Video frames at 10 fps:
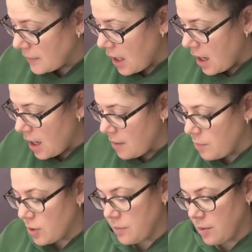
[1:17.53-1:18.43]

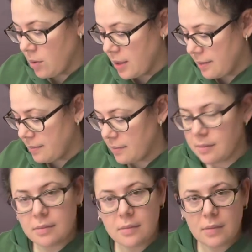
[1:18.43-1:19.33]

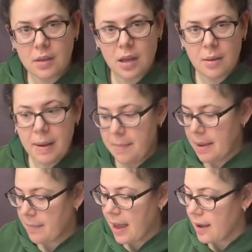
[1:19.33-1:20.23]
the piping
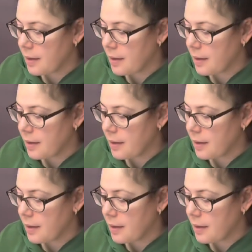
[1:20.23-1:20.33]
bag.